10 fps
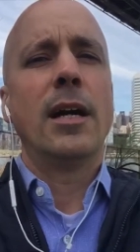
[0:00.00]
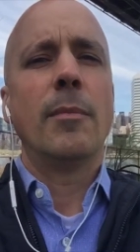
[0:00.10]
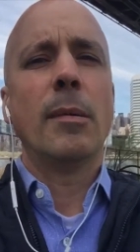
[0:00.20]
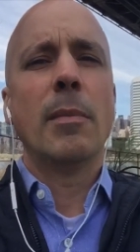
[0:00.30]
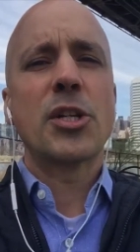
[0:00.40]

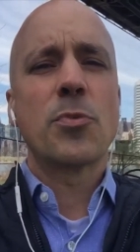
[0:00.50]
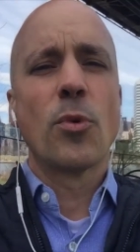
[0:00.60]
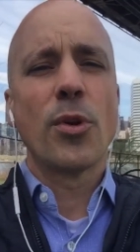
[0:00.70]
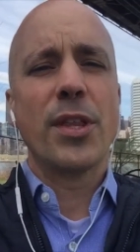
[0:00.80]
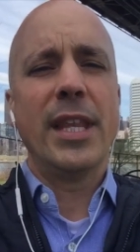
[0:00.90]
uh, but much
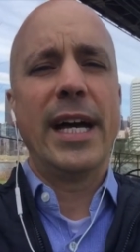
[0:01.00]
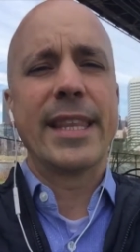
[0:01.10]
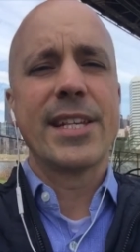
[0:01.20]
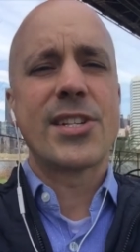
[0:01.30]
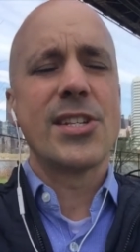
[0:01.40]
more than
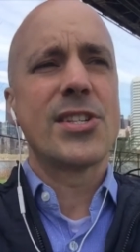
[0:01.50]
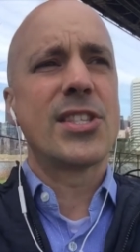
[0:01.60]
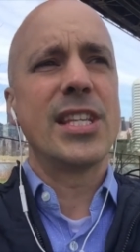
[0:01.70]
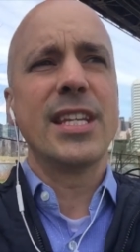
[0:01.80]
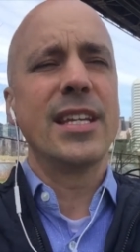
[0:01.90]
that. This
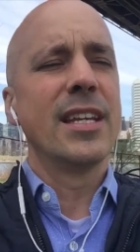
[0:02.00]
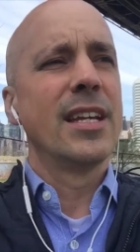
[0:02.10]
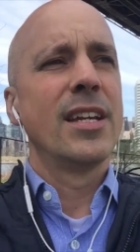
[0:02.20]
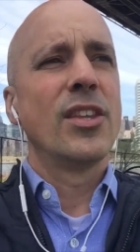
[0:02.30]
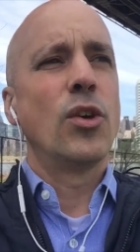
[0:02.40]
is the,
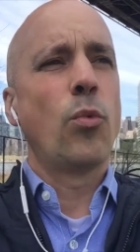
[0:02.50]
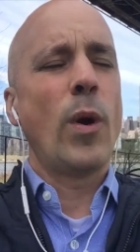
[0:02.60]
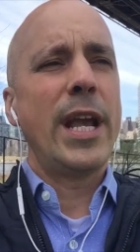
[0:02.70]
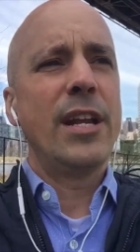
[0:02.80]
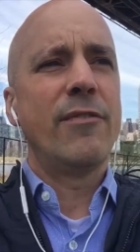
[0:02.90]
the,
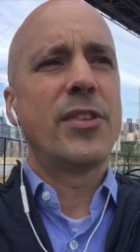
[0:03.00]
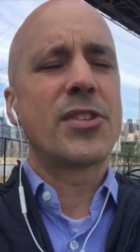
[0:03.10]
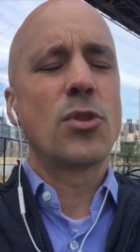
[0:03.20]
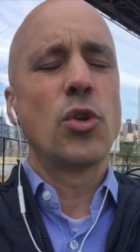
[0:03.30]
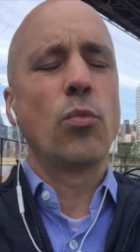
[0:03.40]
weight of
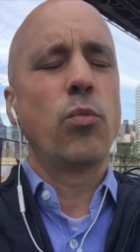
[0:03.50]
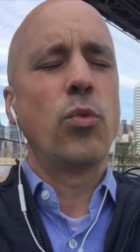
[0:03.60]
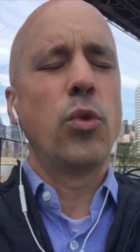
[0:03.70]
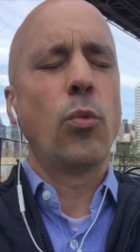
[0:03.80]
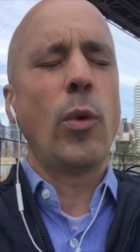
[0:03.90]
this, the,
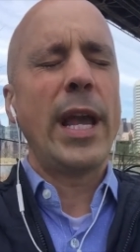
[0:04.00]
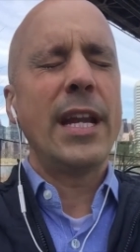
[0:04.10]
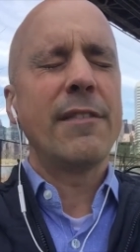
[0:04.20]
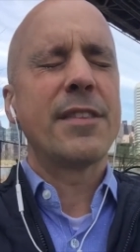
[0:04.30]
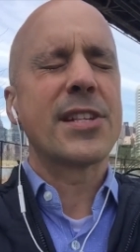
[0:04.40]
the
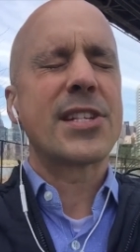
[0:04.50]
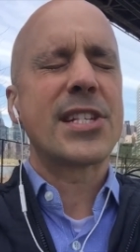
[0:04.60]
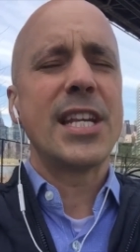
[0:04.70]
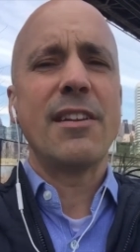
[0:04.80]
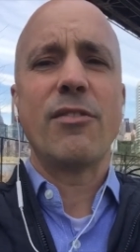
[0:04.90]
weight of the
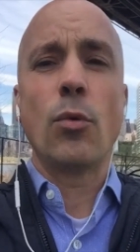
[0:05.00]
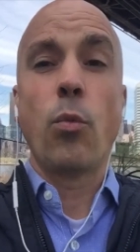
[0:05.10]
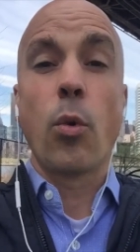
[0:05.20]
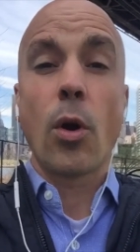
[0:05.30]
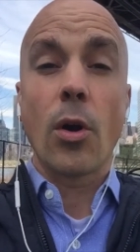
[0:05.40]
sin of the
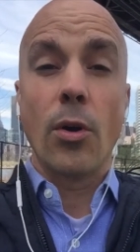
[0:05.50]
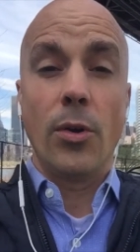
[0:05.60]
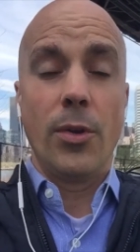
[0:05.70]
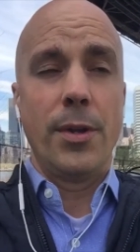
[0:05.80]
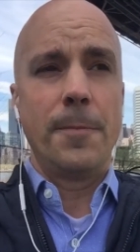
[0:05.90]

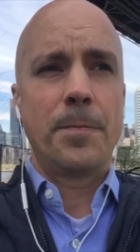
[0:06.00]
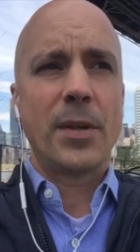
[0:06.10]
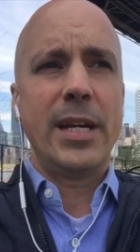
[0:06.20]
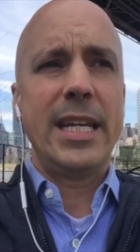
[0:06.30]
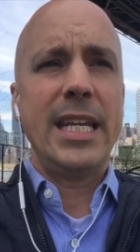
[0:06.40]
world.
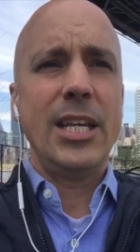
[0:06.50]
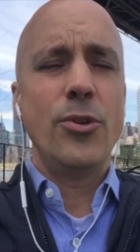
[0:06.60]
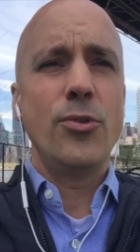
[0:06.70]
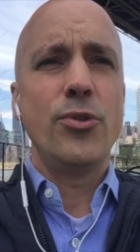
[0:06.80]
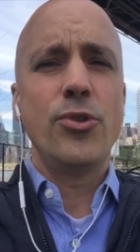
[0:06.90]
Right? He
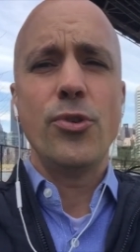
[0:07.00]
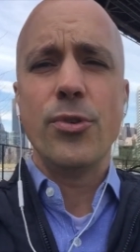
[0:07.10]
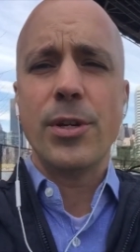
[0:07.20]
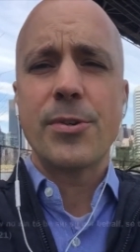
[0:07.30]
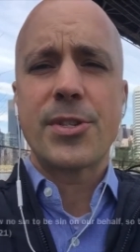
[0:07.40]
who
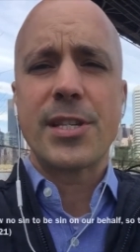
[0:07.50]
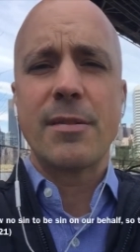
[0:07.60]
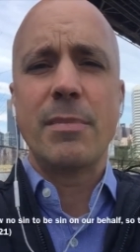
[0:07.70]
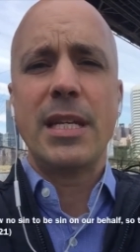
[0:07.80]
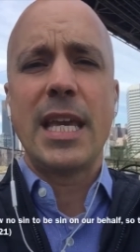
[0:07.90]
knew no
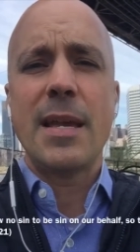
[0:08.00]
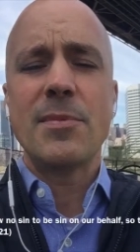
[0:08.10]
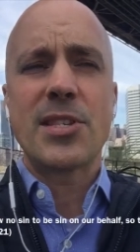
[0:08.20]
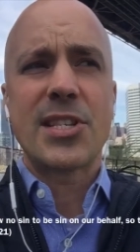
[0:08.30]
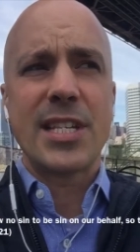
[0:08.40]
sin
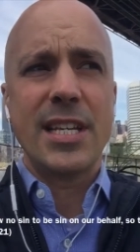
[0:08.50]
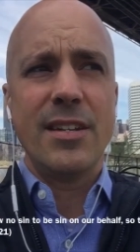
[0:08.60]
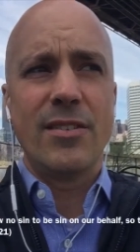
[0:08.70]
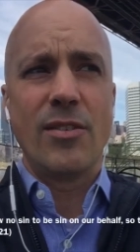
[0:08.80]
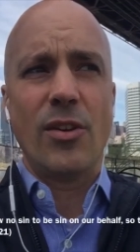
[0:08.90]
became
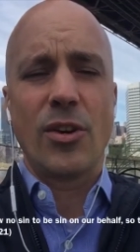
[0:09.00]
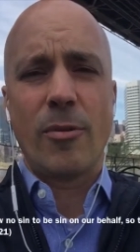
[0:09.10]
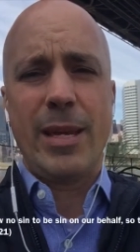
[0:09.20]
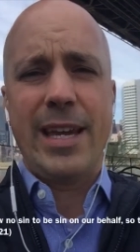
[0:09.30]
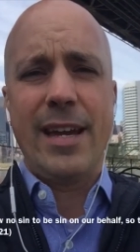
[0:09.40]
sin on
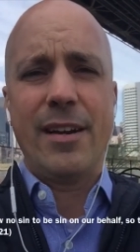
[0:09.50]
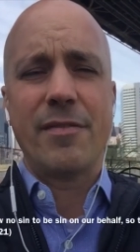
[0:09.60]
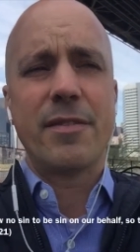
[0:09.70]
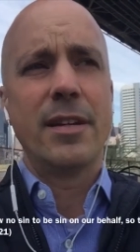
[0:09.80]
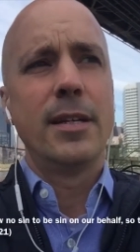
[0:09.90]
our
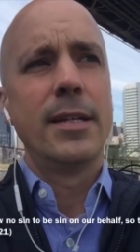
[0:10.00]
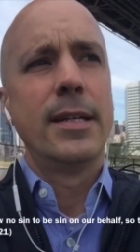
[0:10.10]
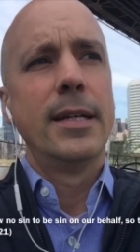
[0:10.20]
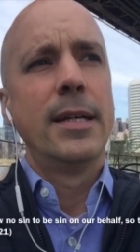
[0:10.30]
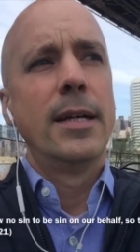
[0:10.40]
behalf.
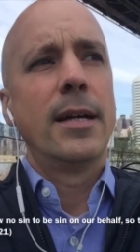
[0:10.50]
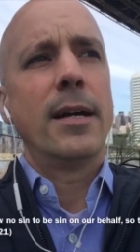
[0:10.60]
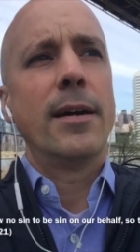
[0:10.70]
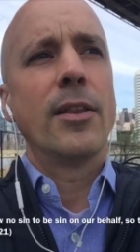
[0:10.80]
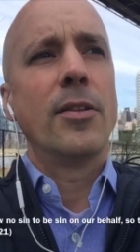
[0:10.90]

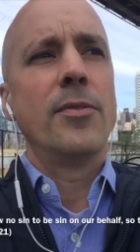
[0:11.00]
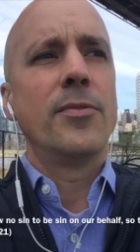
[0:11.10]
Uh,